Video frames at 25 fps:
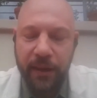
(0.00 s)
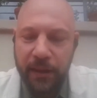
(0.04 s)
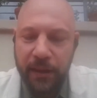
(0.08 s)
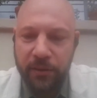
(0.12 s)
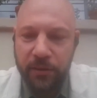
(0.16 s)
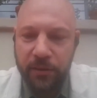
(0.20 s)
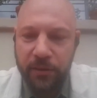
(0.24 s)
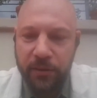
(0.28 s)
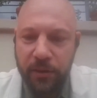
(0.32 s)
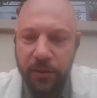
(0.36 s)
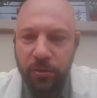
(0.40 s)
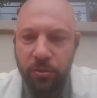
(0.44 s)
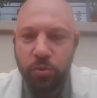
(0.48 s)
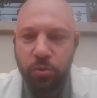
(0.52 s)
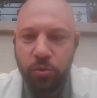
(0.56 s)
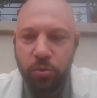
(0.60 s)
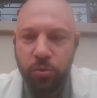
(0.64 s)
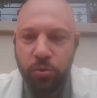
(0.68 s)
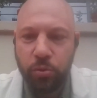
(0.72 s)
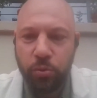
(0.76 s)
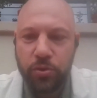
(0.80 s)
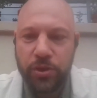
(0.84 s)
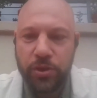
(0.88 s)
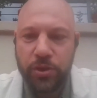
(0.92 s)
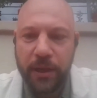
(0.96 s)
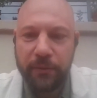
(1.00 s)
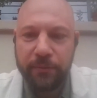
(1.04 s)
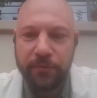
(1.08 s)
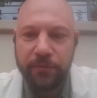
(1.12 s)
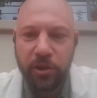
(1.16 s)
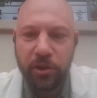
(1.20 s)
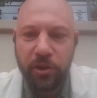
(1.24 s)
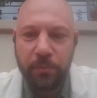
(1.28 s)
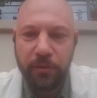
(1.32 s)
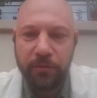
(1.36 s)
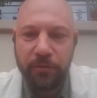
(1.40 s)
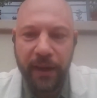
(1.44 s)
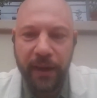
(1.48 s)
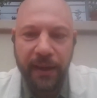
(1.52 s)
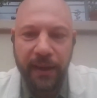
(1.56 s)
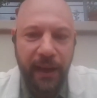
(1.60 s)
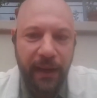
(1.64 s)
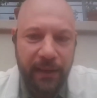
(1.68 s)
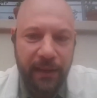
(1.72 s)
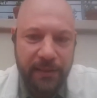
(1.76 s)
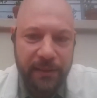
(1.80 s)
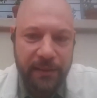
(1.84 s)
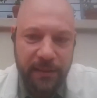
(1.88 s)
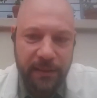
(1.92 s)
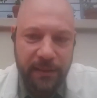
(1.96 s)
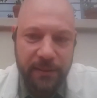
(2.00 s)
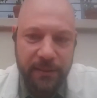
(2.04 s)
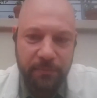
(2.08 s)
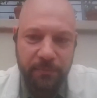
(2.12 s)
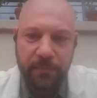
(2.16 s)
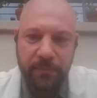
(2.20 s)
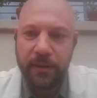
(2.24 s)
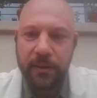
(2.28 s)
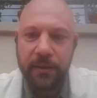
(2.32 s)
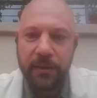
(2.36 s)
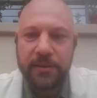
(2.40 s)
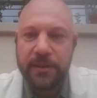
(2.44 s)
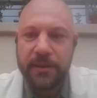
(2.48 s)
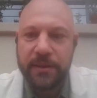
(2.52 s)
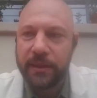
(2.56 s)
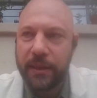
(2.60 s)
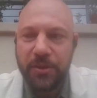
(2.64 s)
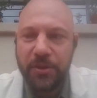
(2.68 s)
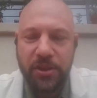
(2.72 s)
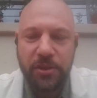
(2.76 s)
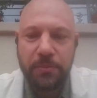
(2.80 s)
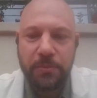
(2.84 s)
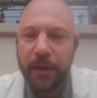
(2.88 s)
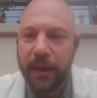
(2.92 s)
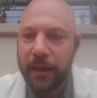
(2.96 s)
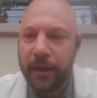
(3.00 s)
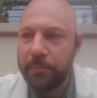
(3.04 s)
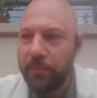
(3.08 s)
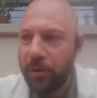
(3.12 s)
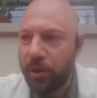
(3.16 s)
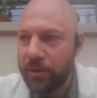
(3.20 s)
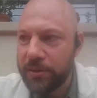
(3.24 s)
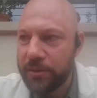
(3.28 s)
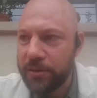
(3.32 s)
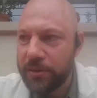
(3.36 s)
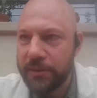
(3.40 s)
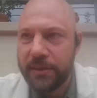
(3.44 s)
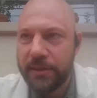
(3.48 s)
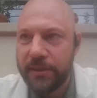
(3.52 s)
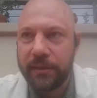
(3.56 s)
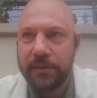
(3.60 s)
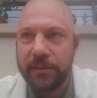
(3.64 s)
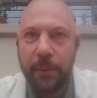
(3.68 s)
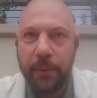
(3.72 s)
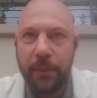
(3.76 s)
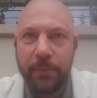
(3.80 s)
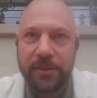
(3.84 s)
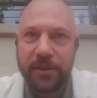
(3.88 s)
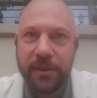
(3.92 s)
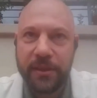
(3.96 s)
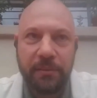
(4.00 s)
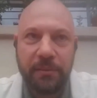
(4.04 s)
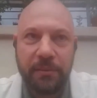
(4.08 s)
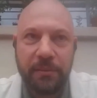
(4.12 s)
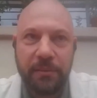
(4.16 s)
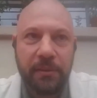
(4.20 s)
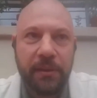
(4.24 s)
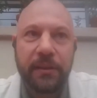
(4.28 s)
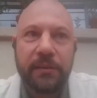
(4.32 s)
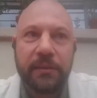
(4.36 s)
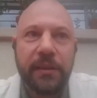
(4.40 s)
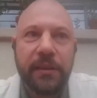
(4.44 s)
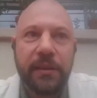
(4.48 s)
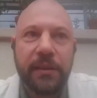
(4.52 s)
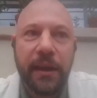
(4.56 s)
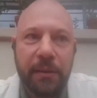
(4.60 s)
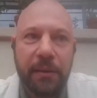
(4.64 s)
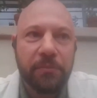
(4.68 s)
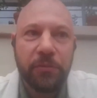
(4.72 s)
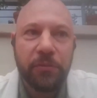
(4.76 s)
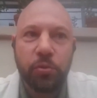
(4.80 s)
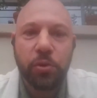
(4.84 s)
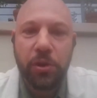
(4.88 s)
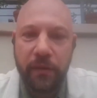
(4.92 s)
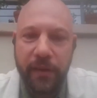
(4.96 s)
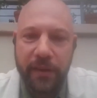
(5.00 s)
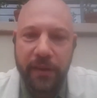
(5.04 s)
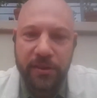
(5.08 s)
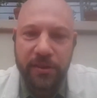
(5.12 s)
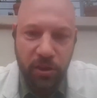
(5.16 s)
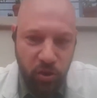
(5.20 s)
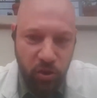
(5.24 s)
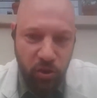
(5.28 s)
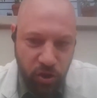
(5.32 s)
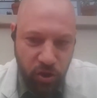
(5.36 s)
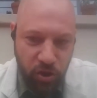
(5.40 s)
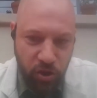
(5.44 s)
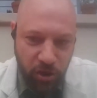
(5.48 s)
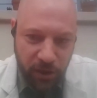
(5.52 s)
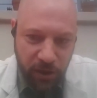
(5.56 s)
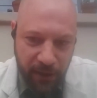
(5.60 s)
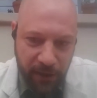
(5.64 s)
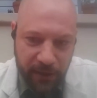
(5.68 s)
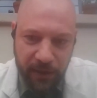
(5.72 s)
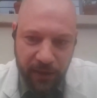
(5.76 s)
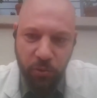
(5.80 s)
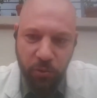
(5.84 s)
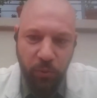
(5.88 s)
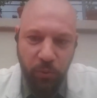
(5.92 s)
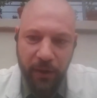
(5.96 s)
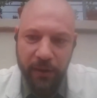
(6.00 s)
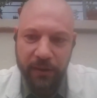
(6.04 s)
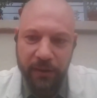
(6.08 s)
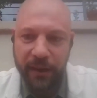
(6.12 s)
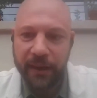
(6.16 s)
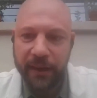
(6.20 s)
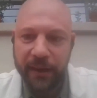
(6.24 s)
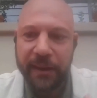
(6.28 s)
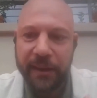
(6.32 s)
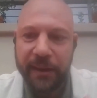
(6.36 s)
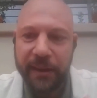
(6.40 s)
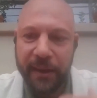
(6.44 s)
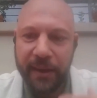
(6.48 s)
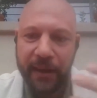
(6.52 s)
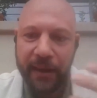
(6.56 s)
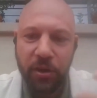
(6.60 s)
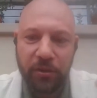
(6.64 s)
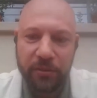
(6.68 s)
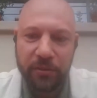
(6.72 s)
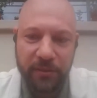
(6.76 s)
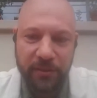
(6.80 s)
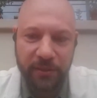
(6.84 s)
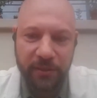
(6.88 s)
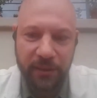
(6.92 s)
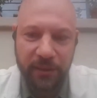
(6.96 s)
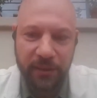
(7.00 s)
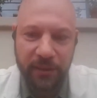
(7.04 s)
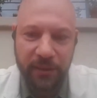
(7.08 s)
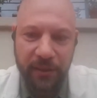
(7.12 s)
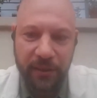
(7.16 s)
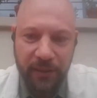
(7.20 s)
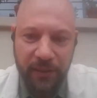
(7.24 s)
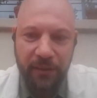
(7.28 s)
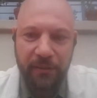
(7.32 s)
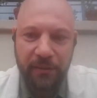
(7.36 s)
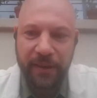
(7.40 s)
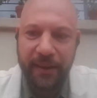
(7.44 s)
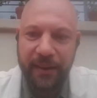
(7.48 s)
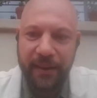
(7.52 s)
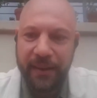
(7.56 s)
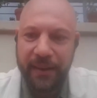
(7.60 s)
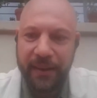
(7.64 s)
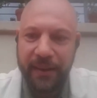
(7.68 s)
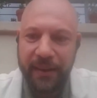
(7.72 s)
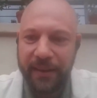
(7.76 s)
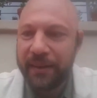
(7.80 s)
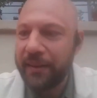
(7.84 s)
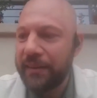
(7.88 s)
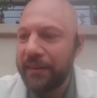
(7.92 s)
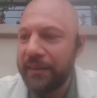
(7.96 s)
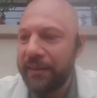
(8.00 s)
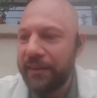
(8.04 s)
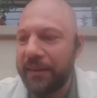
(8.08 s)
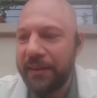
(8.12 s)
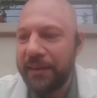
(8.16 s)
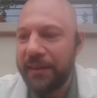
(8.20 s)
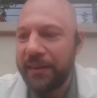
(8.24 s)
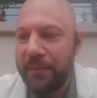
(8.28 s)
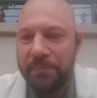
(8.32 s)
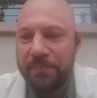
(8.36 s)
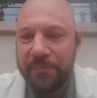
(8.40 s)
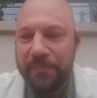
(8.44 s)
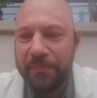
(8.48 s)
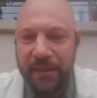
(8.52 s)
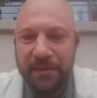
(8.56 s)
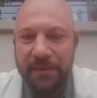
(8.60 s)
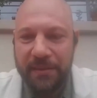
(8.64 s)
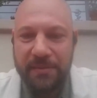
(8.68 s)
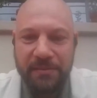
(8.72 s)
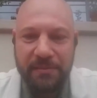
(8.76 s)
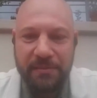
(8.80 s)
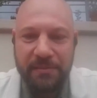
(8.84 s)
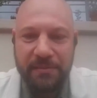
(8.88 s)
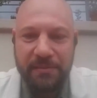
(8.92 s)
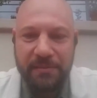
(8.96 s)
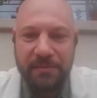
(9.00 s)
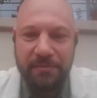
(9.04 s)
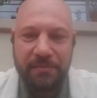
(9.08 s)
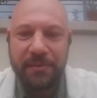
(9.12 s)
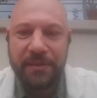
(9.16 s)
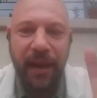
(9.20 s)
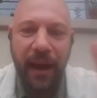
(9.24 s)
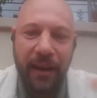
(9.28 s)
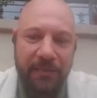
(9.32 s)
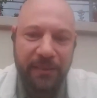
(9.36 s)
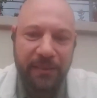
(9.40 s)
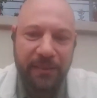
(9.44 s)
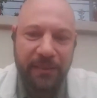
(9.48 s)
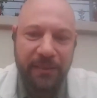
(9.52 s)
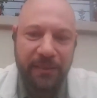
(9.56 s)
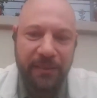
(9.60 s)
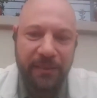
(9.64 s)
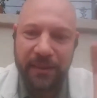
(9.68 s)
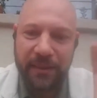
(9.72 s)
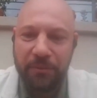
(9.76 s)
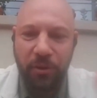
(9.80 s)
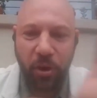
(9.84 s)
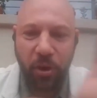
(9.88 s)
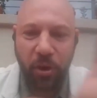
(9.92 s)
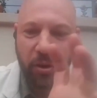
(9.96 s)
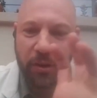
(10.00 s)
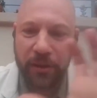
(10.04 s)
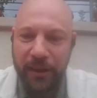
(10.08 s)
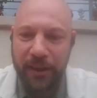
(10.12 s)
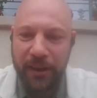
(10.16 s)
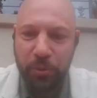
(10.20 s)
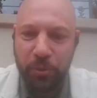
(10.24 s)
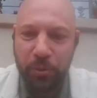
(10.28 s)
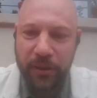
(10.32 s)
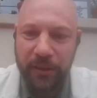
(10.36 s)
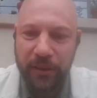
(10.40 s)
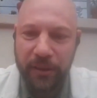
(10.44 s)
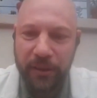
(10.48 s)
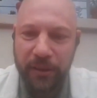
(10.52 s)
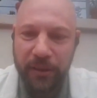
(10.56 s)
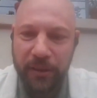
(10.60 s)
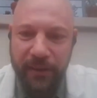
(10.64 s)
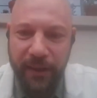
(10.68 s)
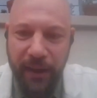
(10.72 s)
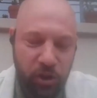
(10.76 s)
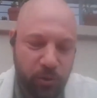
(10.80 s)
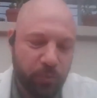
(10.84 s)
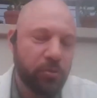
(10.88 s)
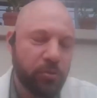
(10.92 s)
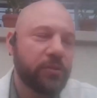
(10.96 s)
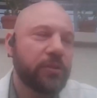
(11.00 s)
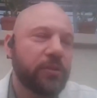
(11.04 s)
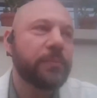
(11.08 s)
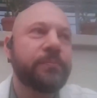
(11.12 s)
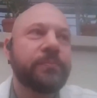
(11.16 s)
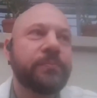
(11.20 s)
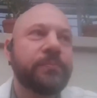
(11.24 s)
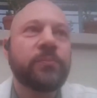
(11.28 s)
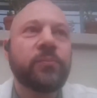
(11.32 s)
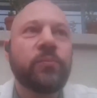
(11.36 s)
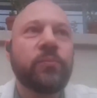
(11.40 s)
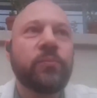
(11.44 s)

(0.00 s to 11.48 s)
need to do some form of analysis. Sometimes it's black box, sometimes they do reverse engineering when they cannot really study only the input and the output.